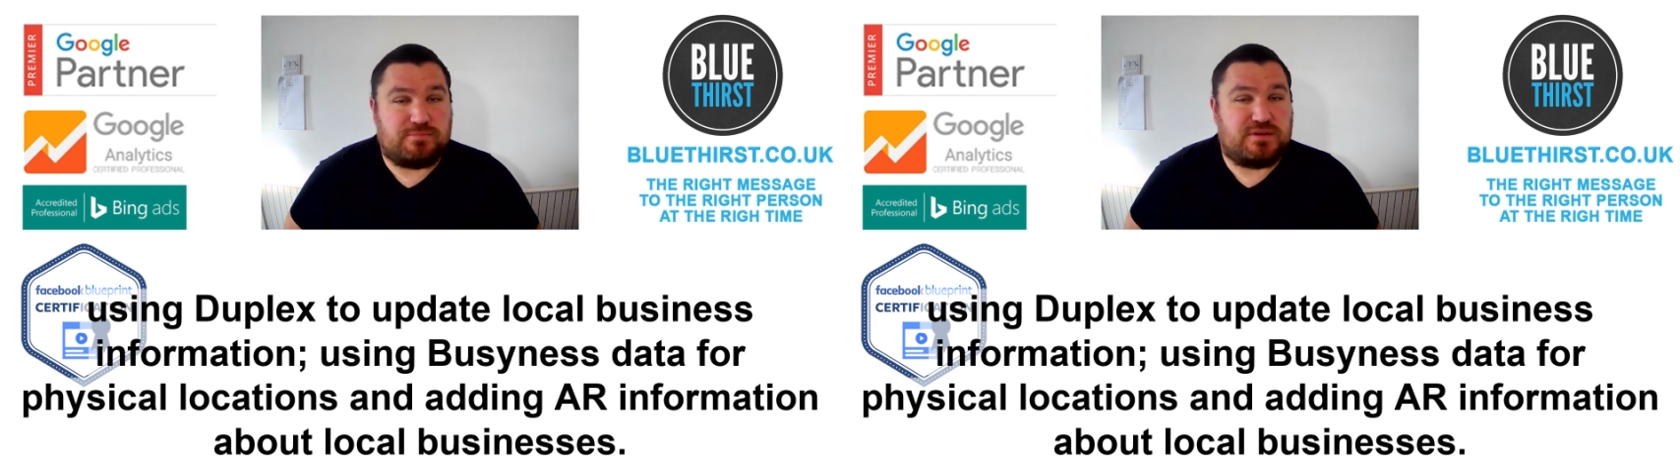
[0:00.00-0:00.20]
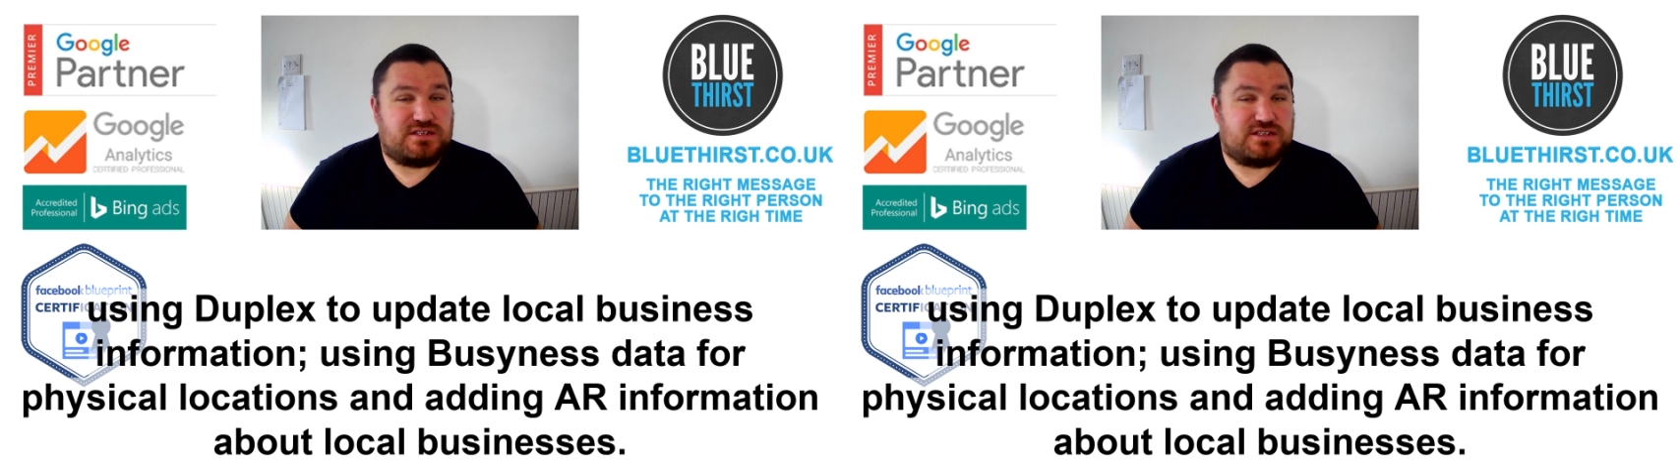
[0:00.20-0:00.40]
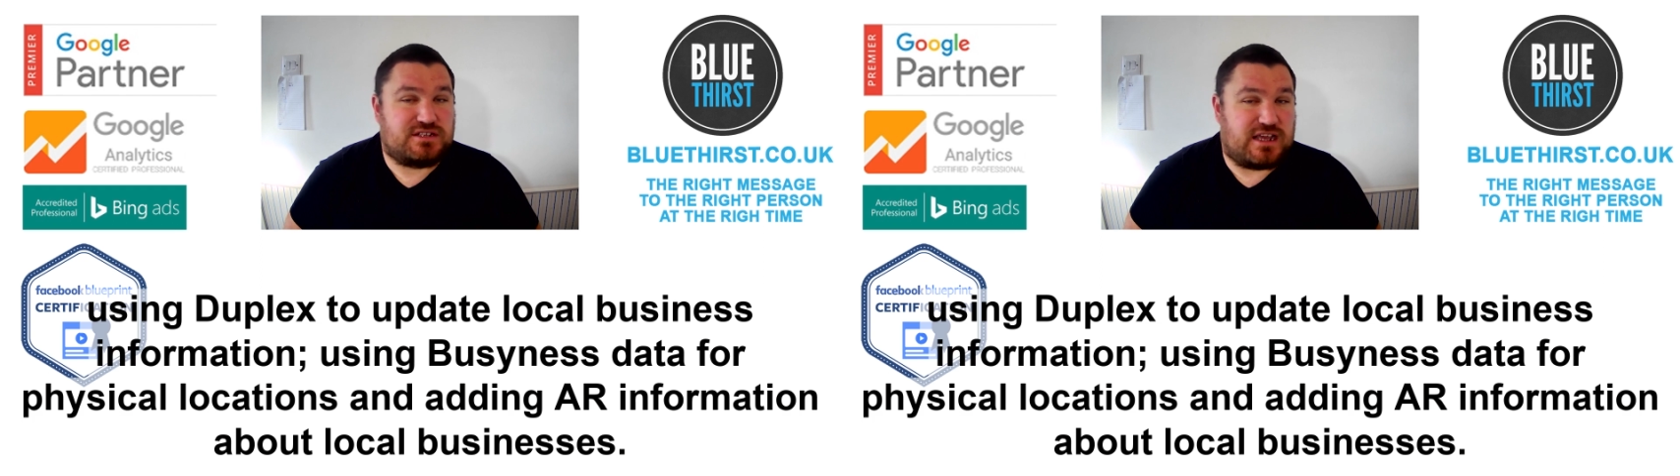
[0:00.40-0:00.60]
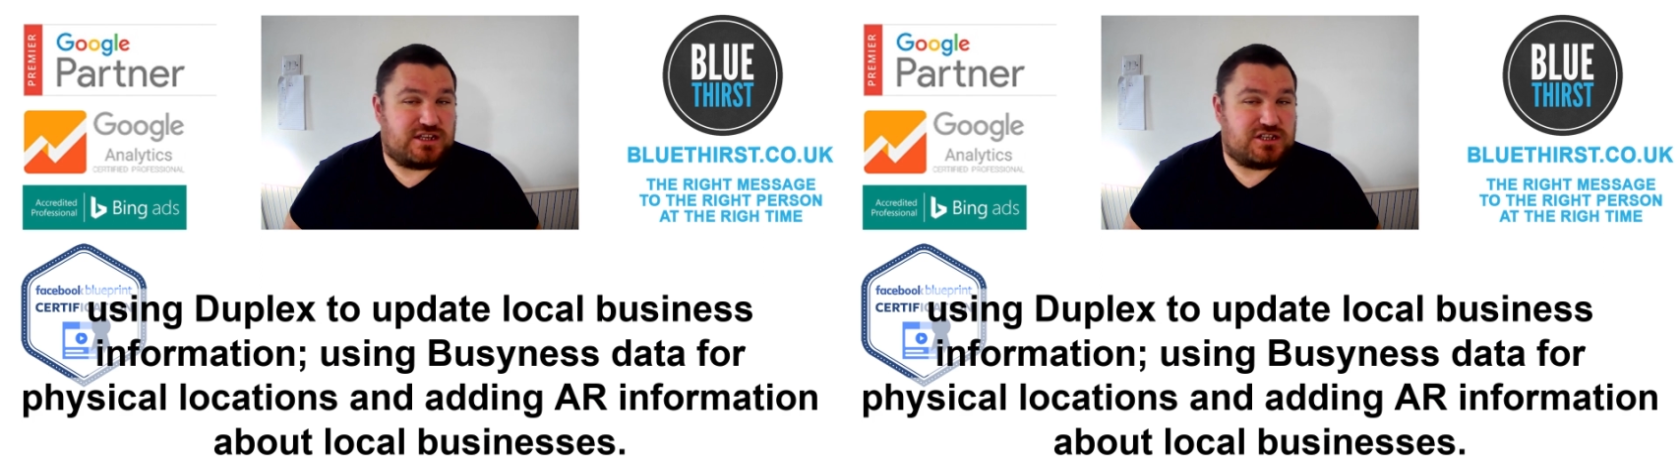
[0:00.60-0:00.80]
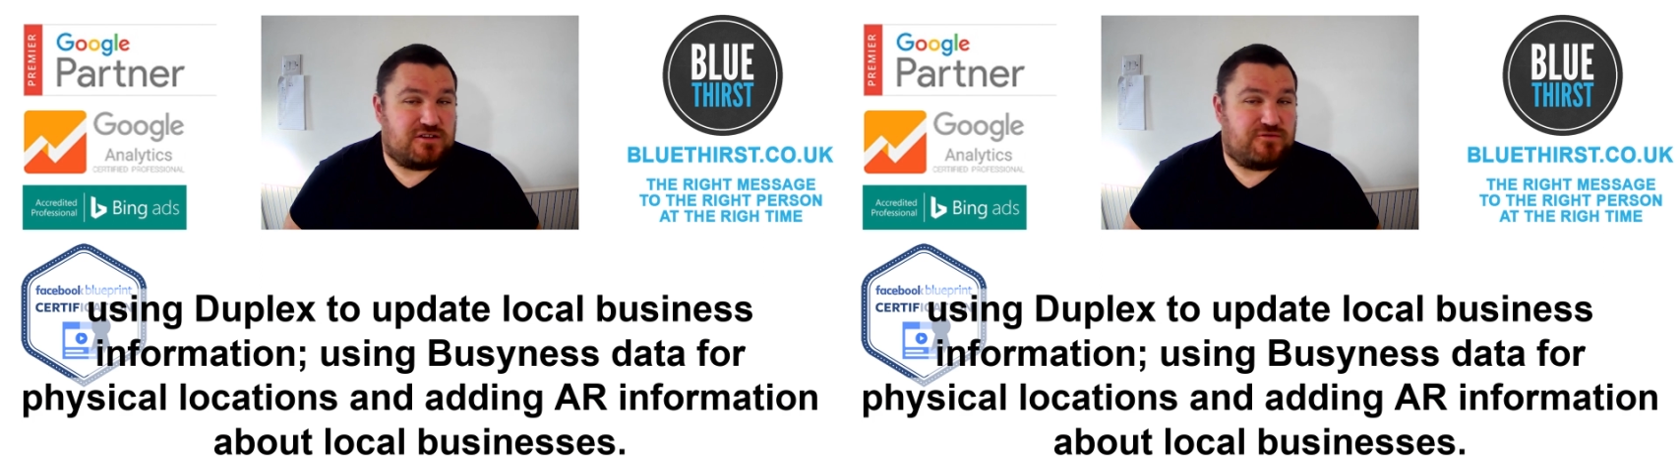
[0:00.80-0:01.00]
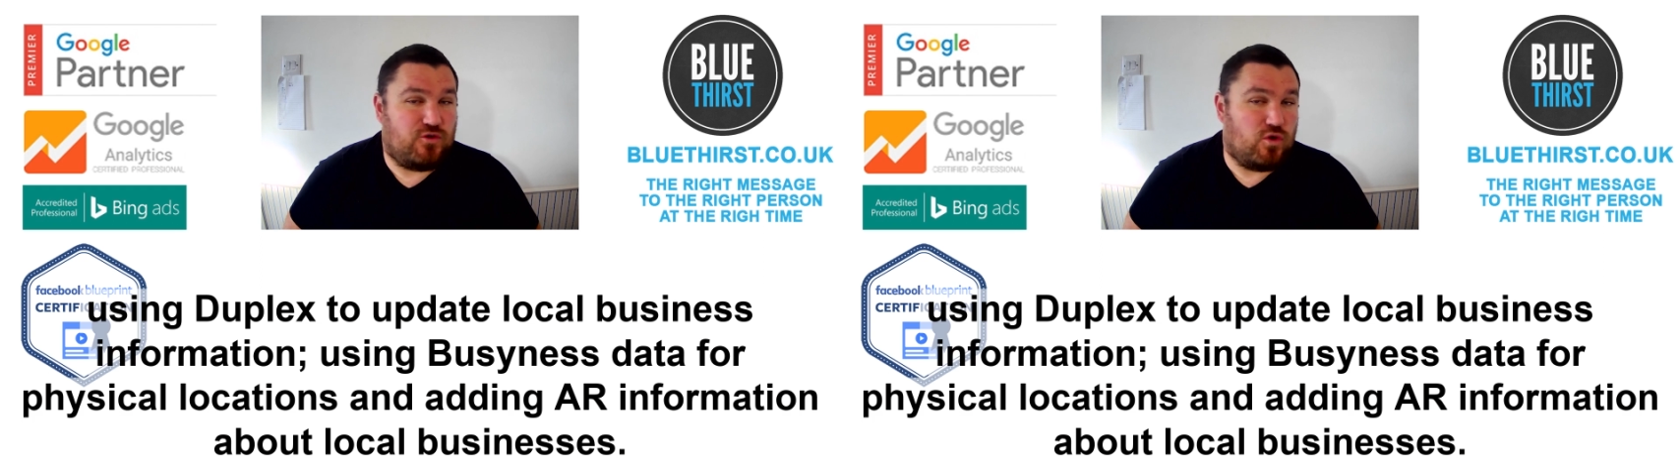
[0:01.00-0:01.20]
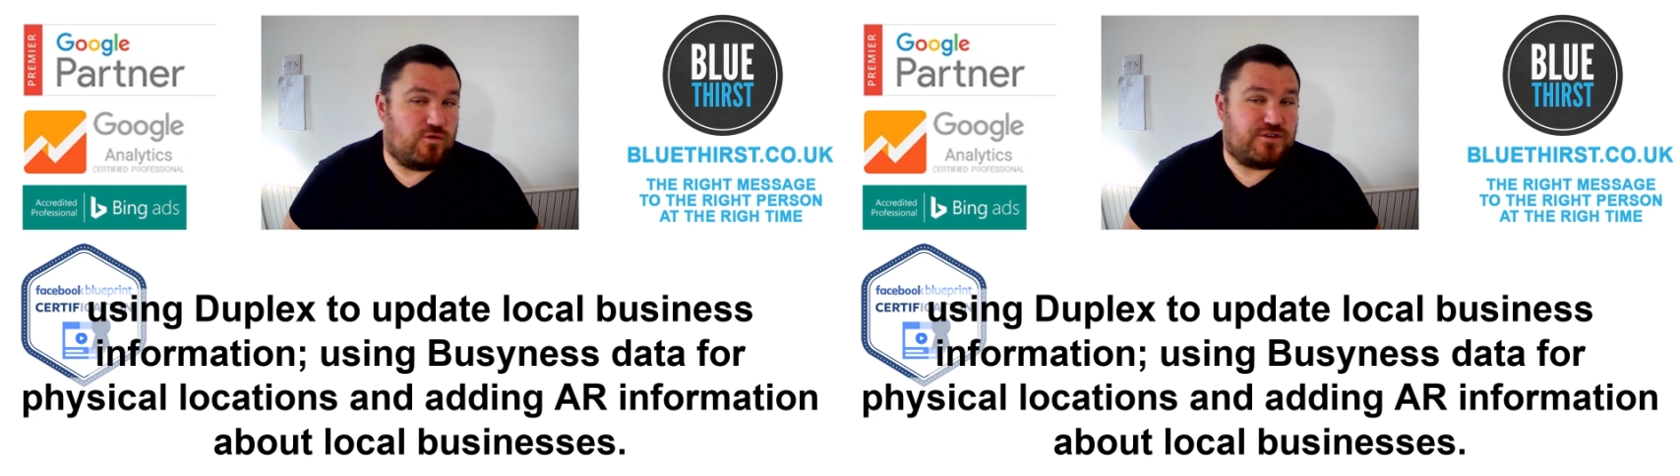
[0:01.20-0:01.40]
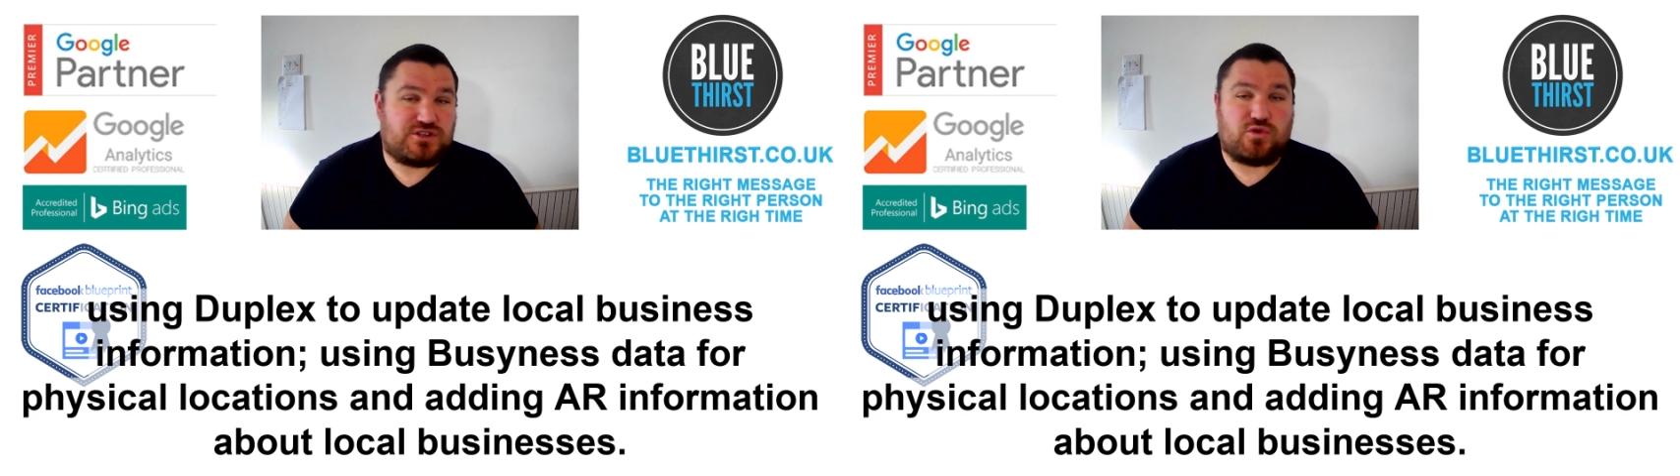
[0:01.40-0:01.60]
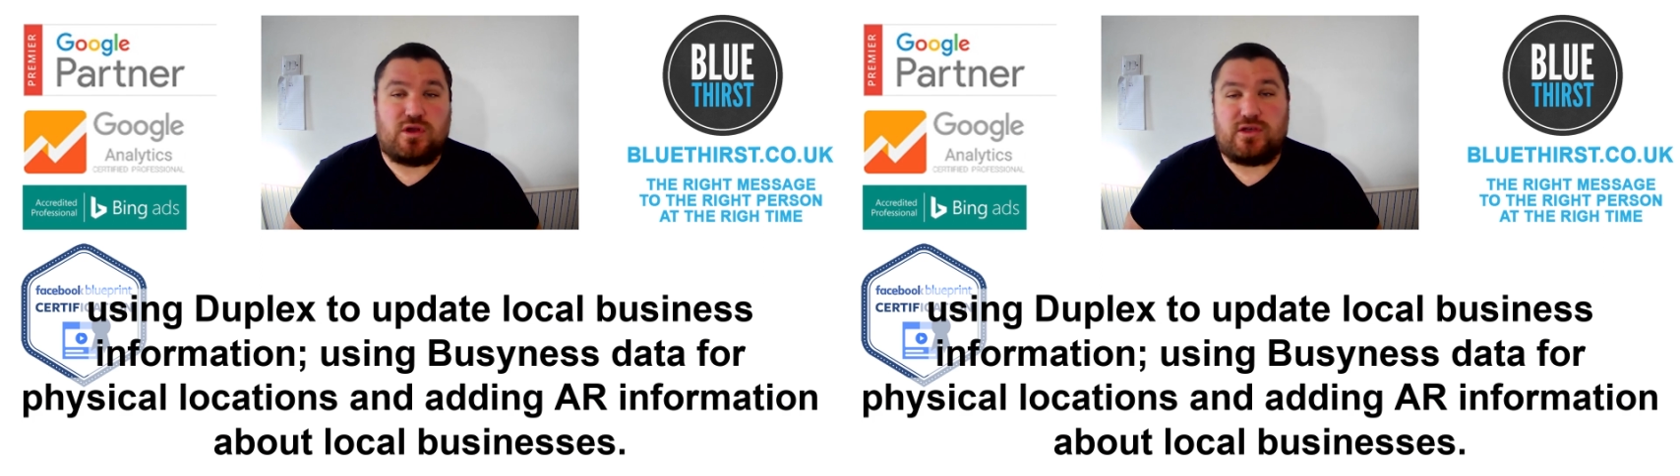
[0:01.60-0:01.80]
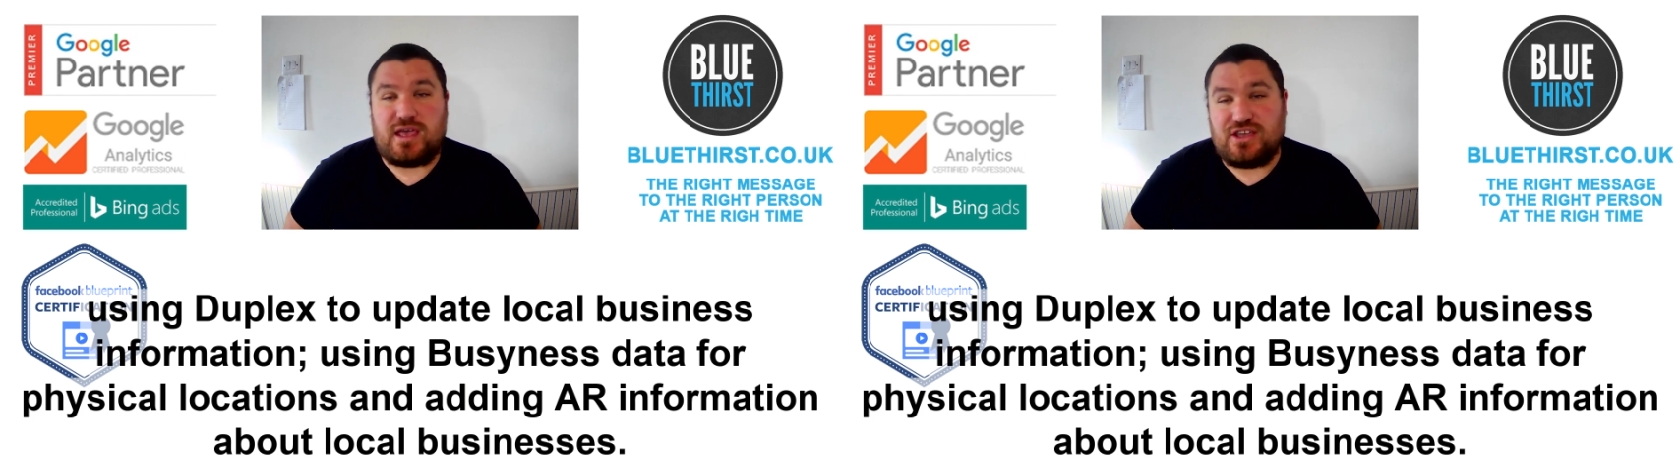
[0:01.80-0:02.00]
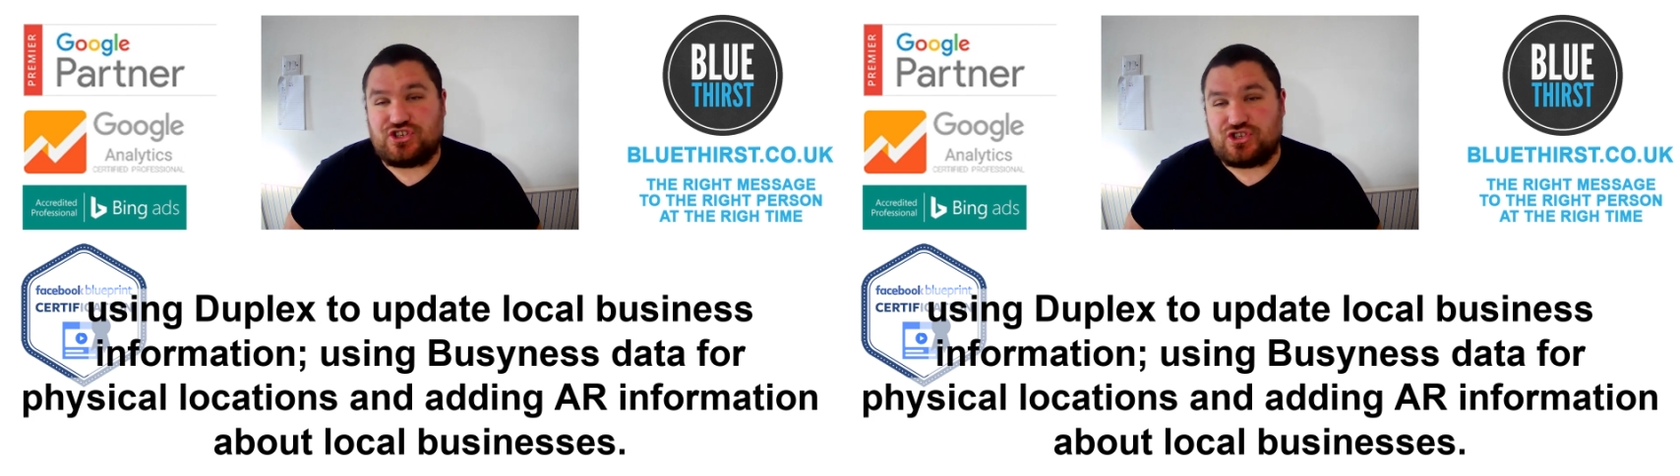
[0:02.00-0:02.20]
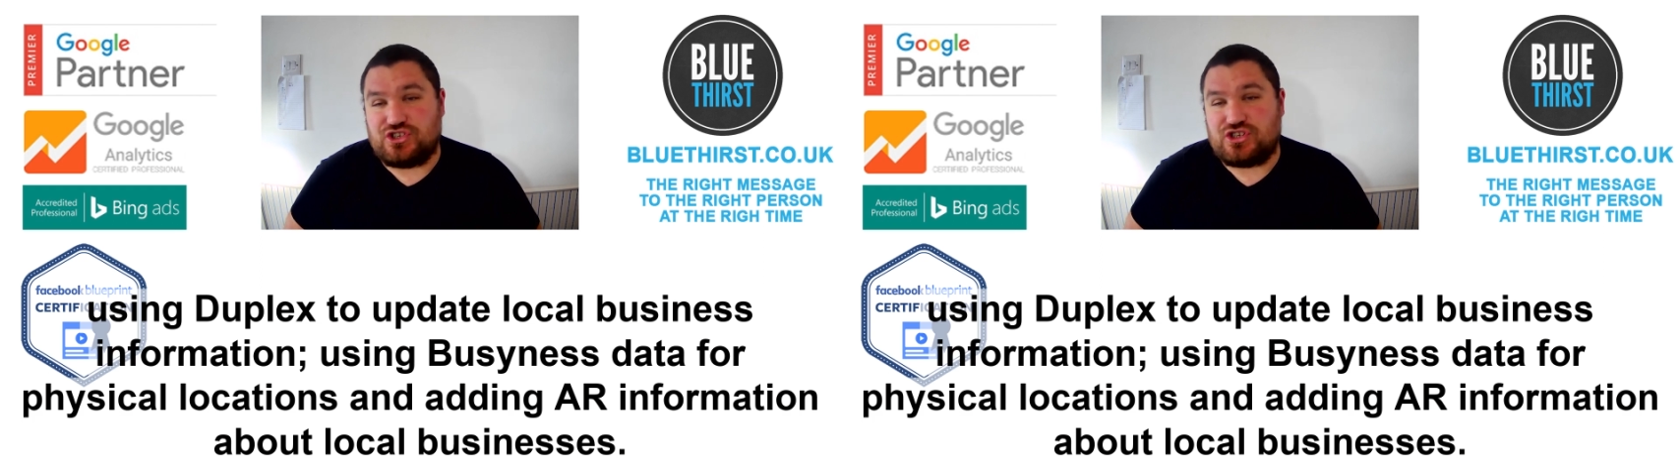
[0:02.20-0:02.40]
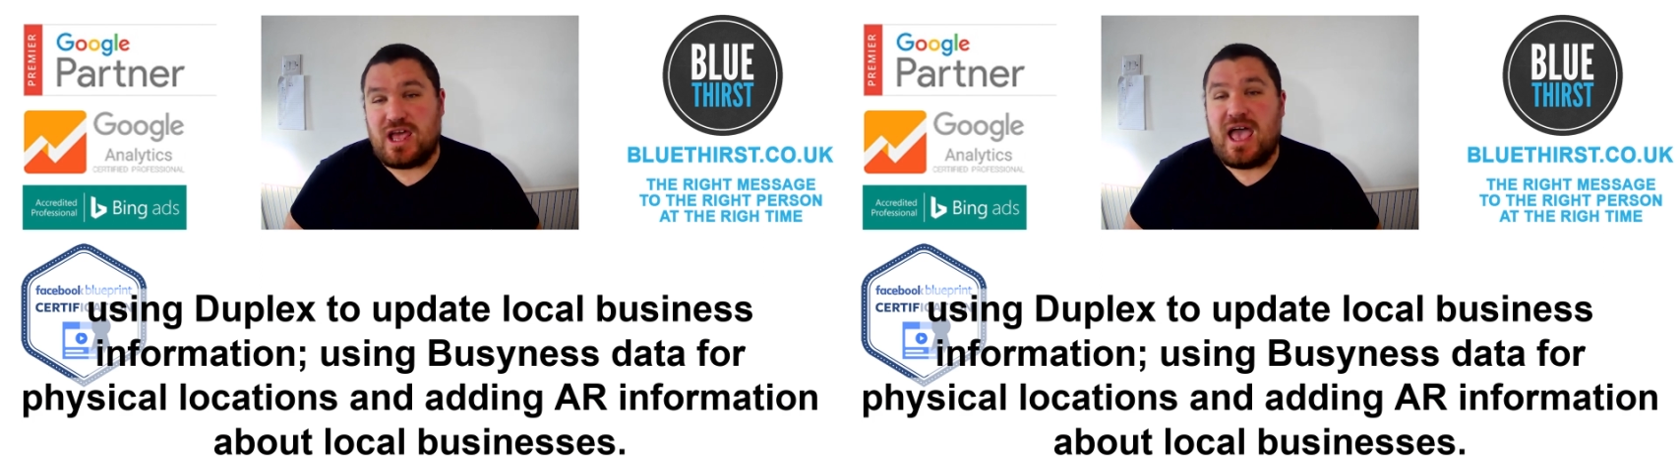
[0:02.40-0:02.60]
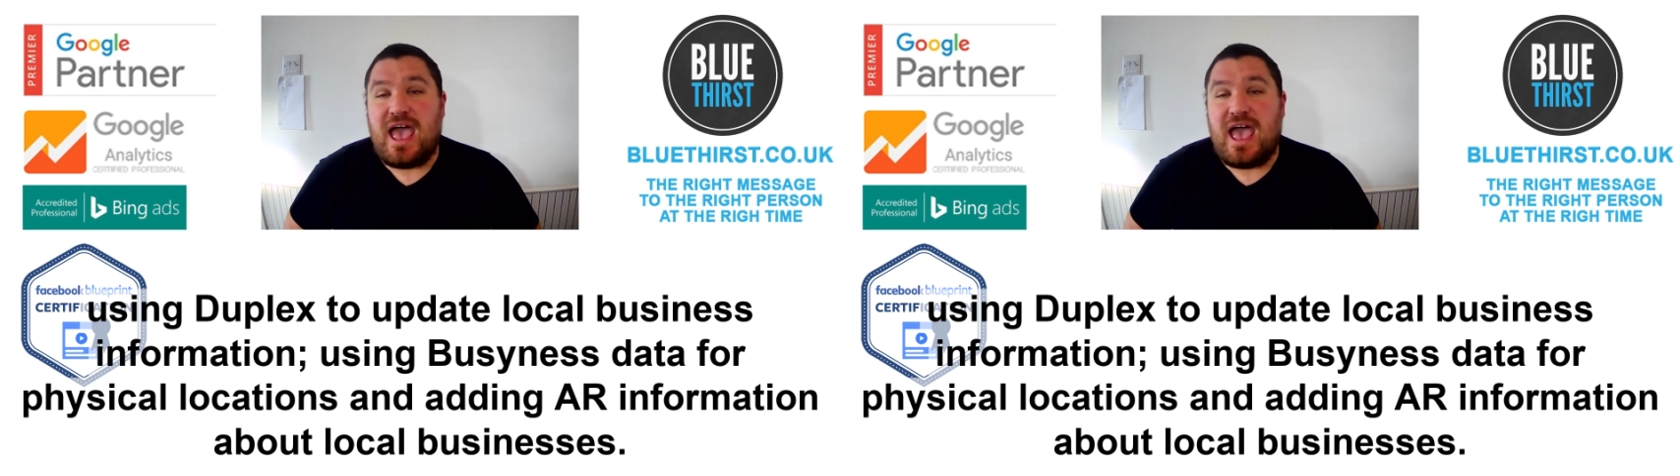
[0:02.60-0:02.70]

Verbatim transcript: busyness data for physical locations